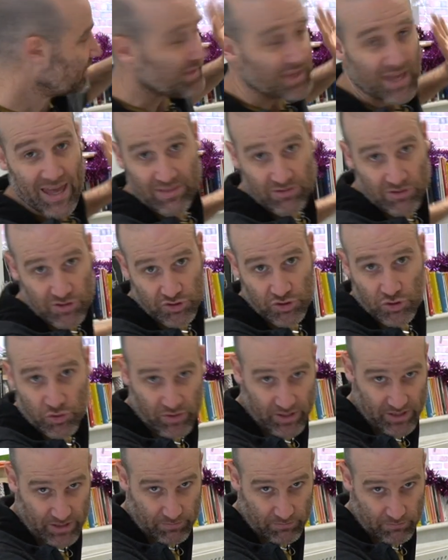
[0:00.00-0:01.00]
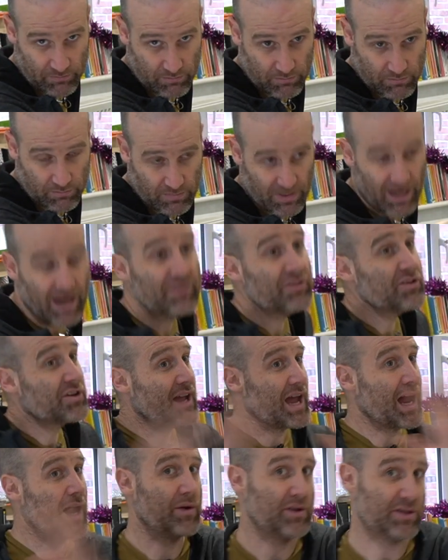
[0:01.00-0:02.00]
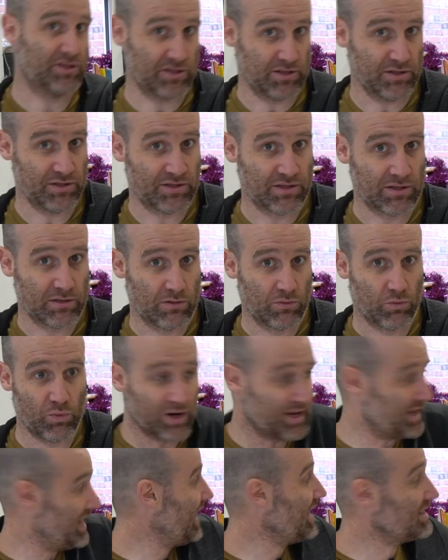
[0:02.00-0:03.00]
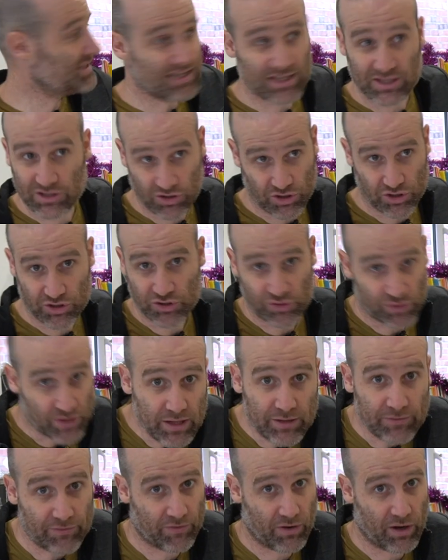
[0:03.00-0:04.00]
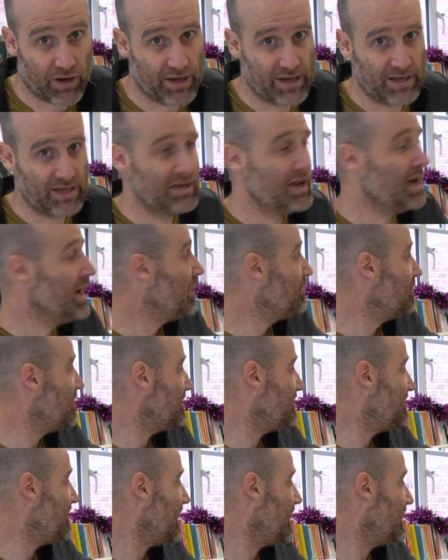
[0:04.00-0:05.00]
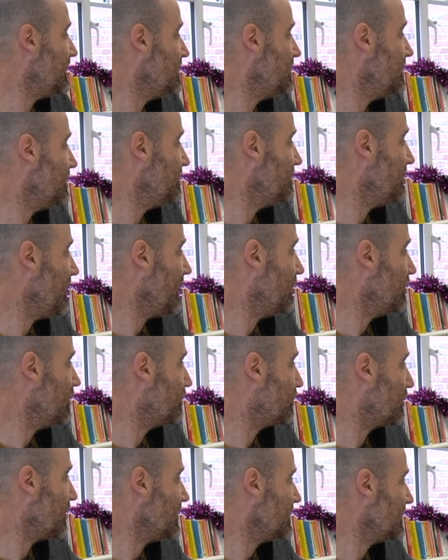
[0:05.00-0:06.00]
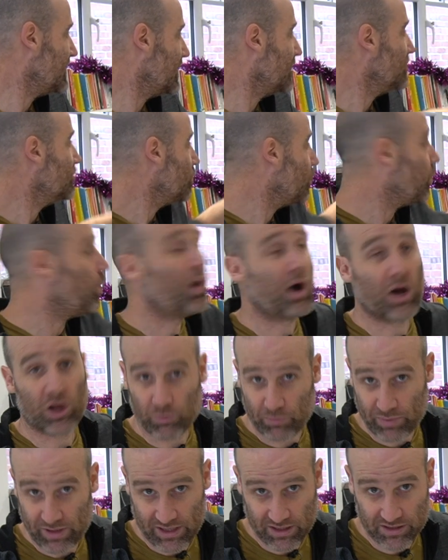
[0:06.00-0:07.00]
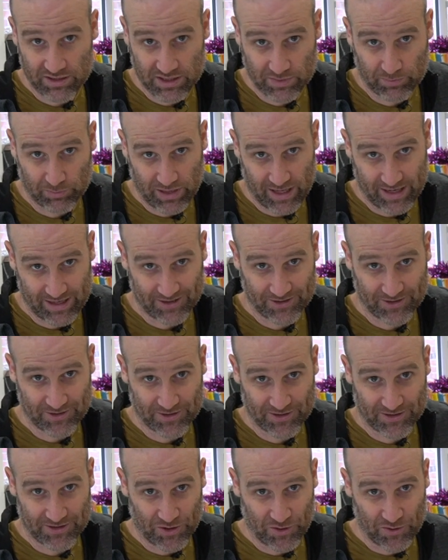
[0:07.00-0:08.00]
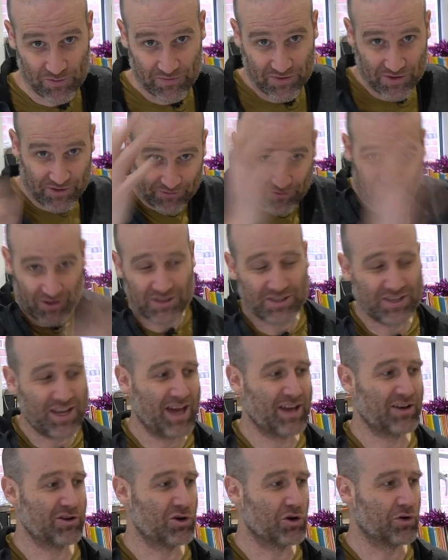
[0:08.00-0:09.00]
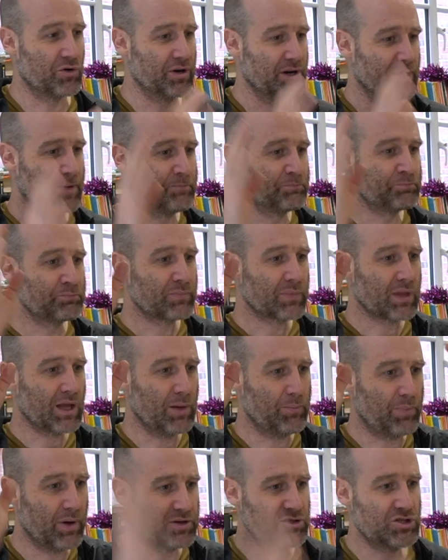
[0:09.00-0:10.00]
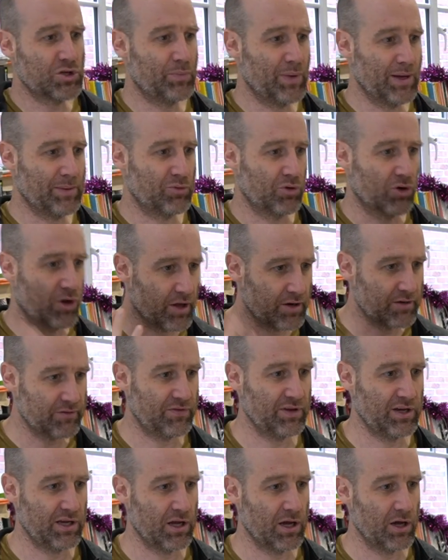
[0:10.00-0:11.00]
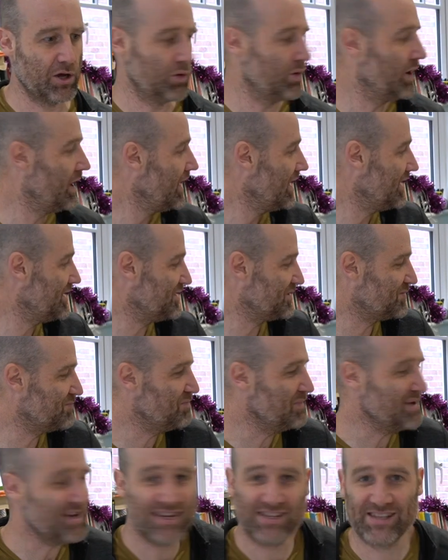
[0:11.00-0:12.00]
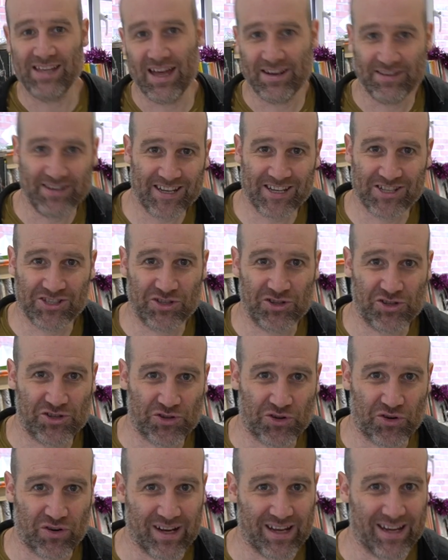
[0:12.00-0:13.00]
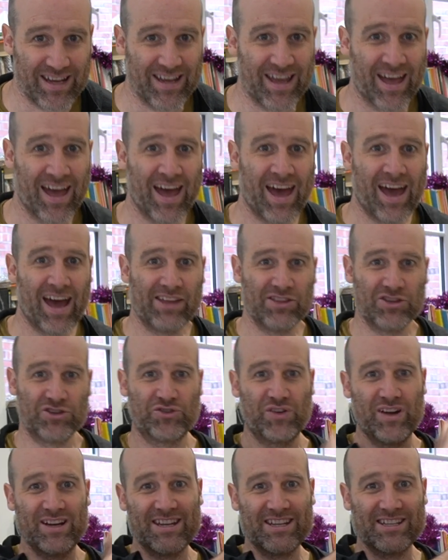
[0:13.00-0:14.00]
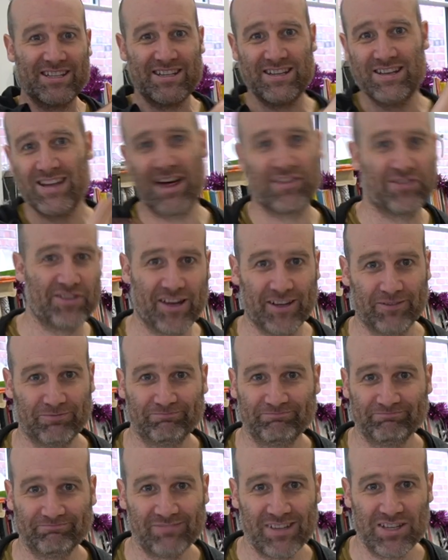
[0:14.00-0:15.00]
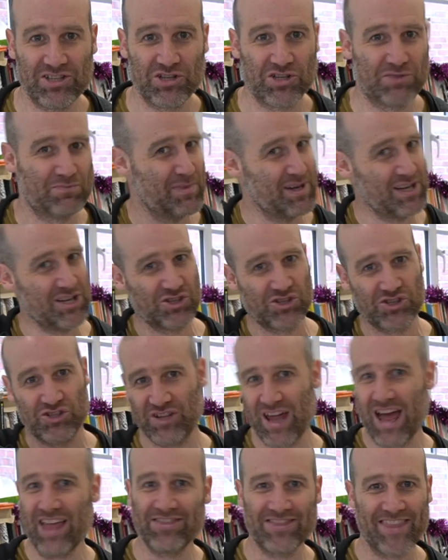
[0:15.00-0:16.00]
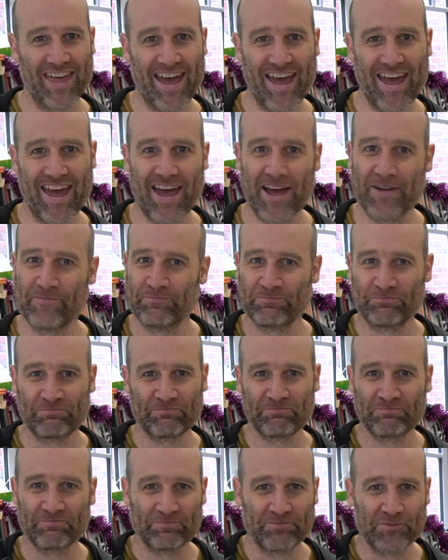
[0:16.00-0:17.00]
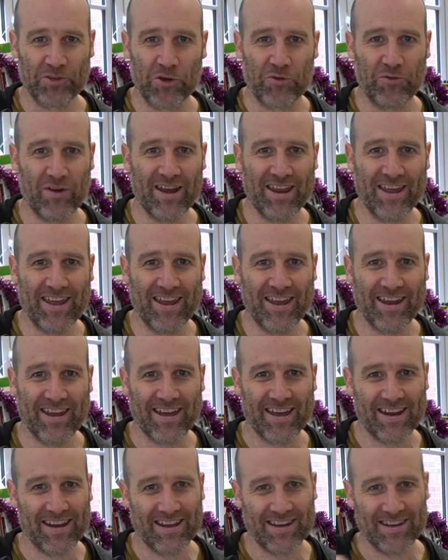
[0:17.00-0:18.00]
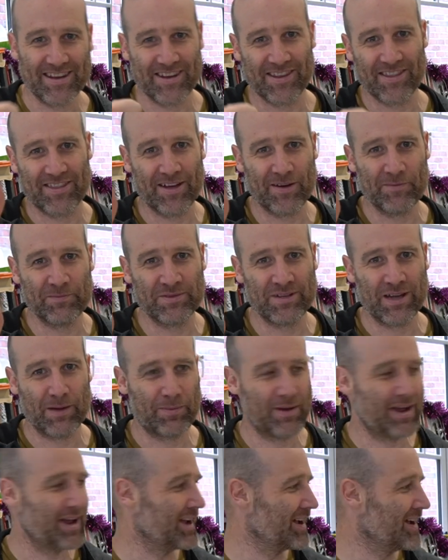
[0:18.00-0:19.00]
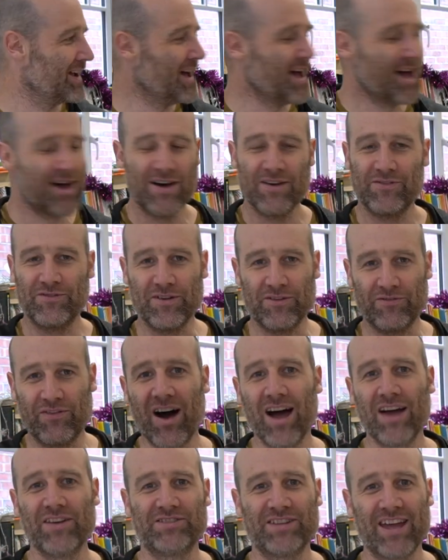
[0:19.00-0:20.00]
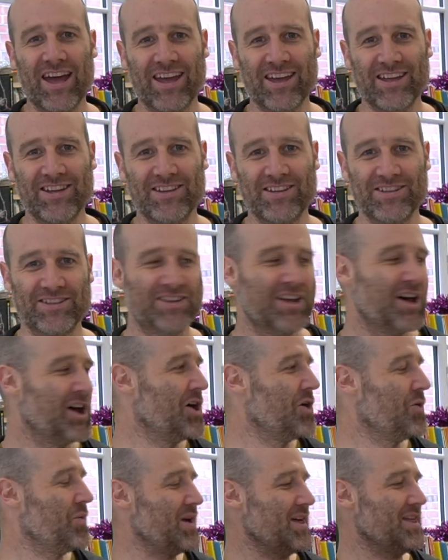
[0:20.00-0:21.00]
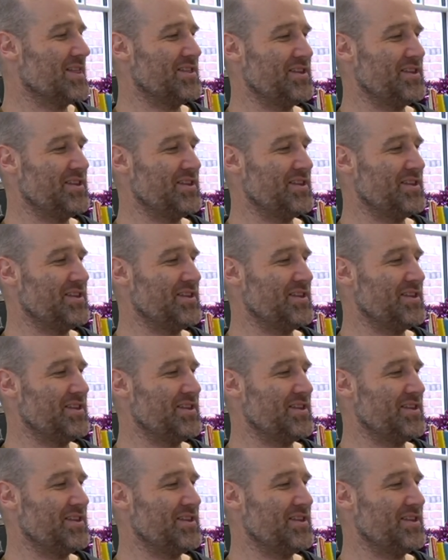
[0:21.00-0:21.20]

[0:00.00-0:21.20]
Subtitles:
and the tree. Other characters were getting to the tree fine, but then they were breaking while being displayed. So for the first category, a bunch of people got a video and it's me sat next to the tree and the tree does nothing. It's just me sat there grinning and thumbs upping for 5 seconds with